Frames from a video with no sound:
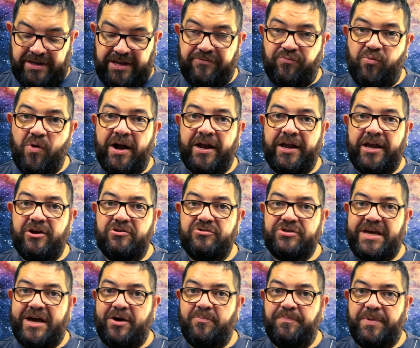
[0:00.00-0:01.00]
if one
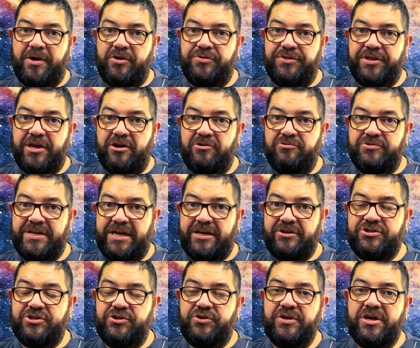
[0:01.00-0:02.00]
goes out, both goes
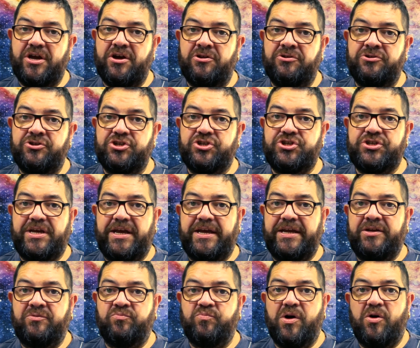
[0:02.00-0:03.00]
out. So you can't just
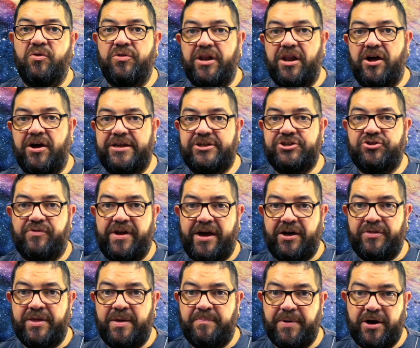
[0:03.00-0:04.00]
say, well, the lights are
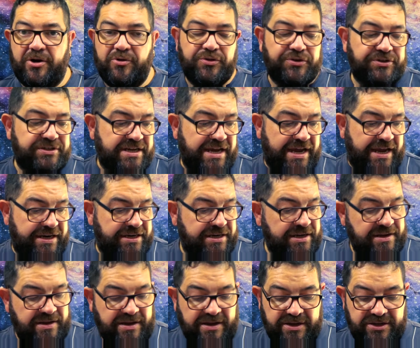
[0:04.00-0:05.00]
out, they're both dead.
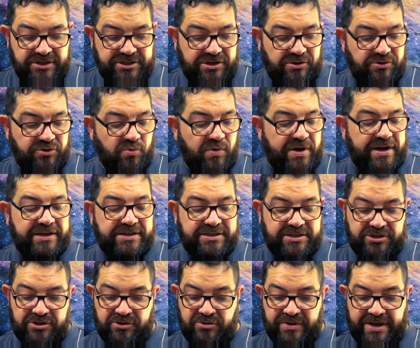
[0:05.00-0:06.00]
So the way
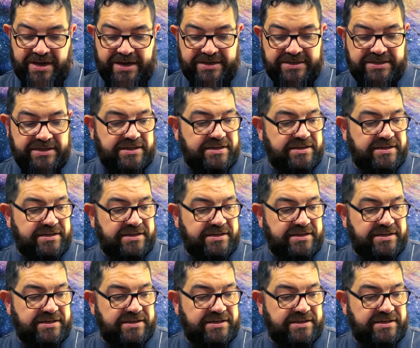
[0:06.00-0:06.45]
to do that